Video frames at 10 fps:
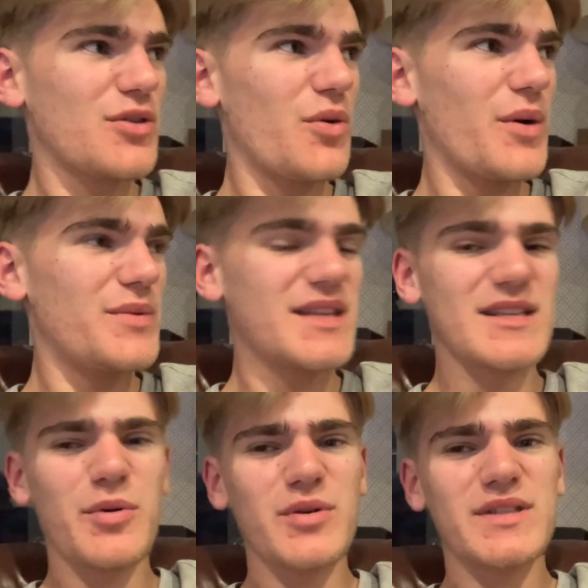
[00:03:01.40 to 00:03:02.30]
thought it was
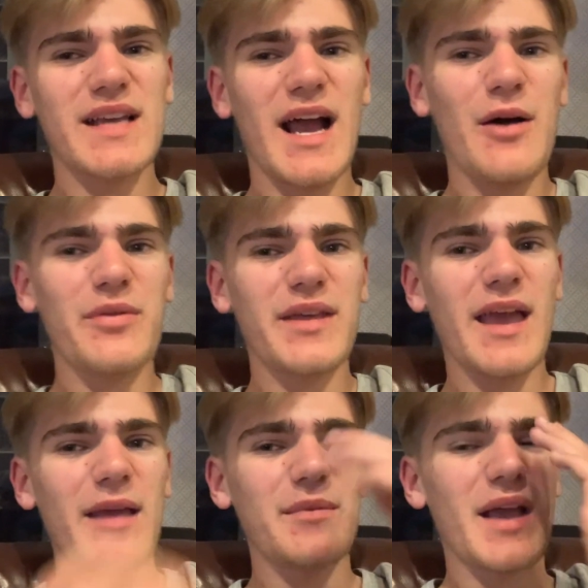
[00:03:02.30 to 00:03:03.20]
disappointing how the
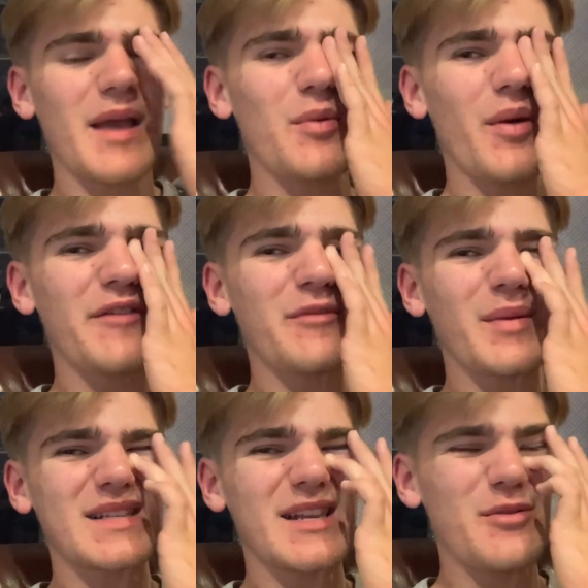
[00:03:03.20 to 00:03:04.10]
game came away from
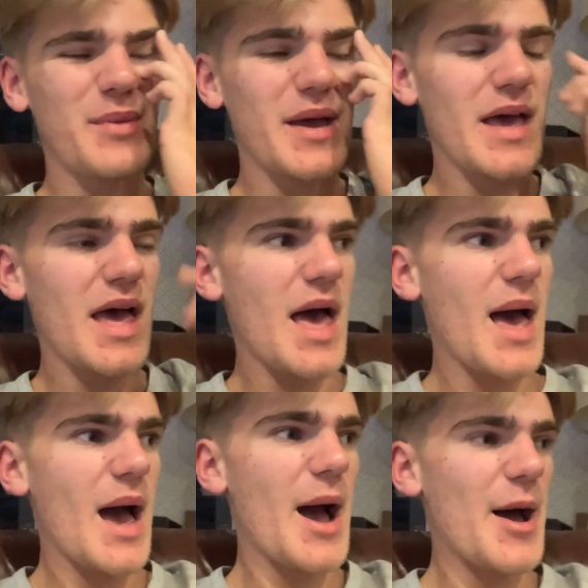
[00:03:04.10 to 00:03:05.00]
us a little bit.
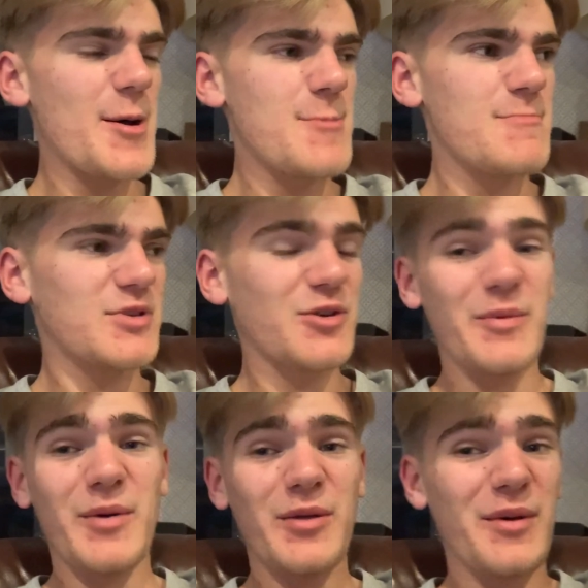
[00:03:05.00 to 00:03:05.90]
Sorry,
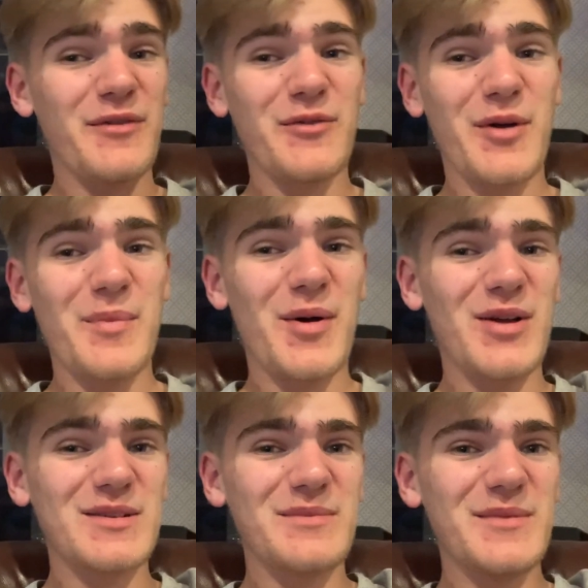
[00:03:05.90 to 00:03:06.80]
by the way, for rubbing my
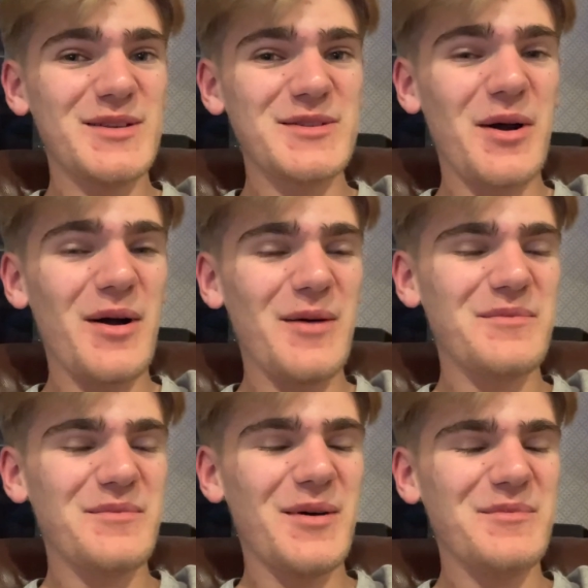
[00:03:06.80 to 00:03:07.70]
eyes.
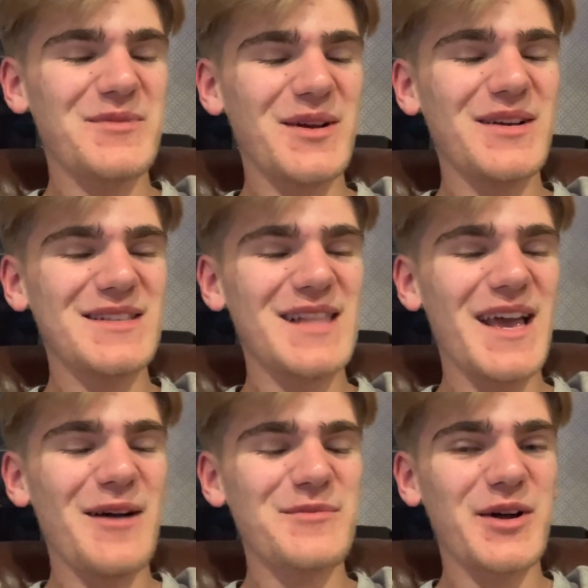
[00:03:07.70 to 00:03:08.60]
It's
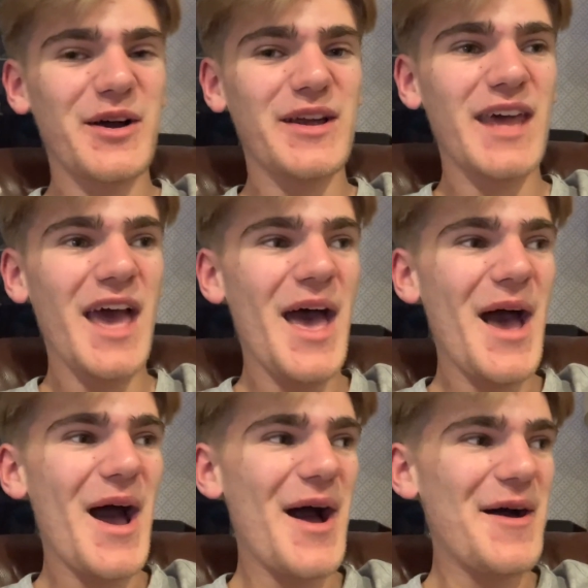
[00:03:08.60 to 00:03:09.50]
late. I'm tired.
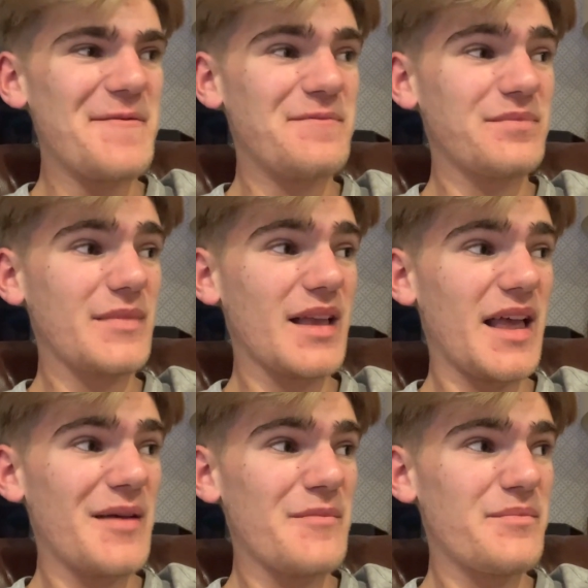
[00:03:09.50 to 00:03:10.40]

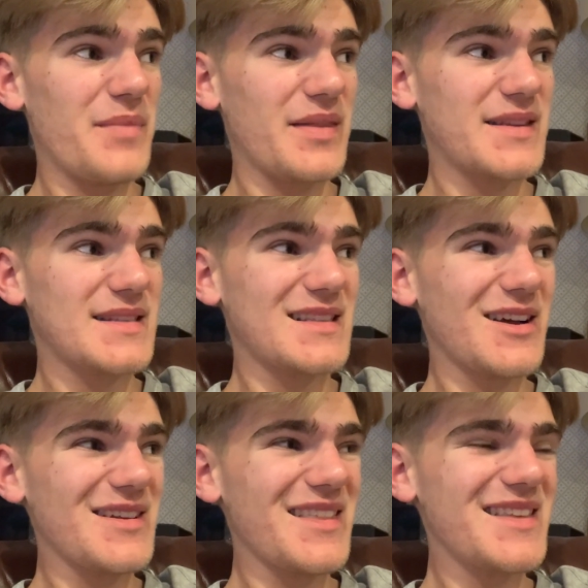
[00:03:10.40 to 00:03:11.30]
But the
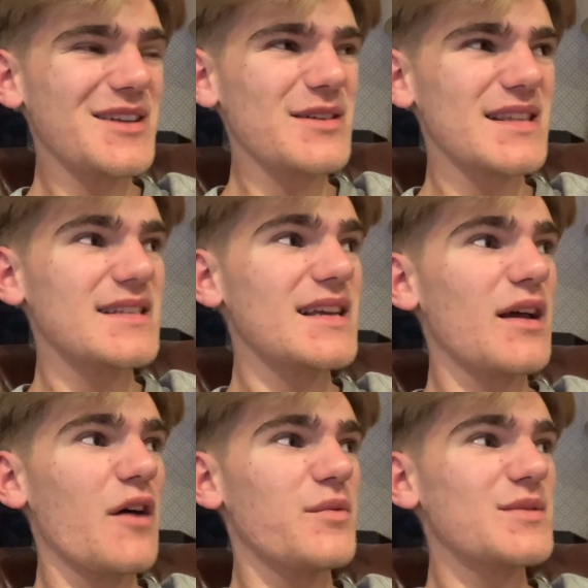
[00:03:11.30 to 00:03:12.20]
start to the second
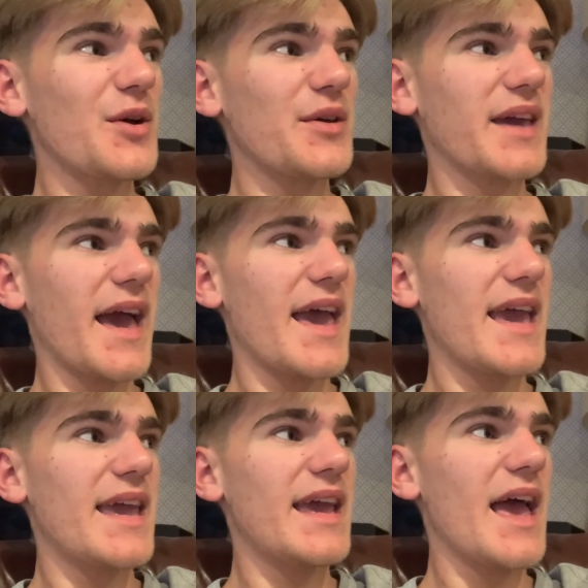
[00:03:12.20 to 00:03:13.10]
half was
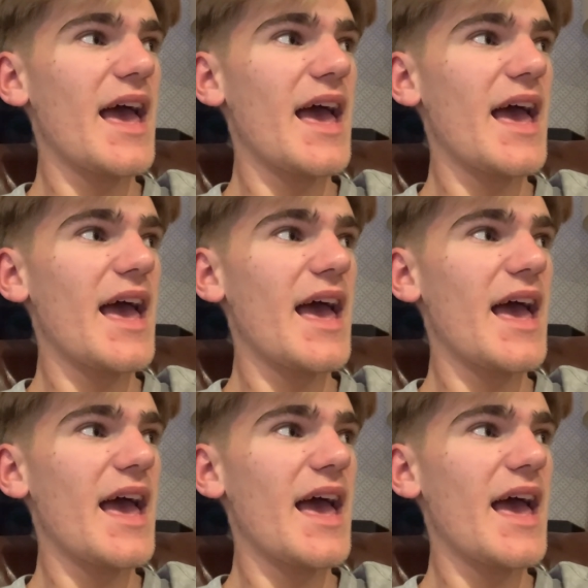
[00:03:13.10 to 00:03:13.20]
okay.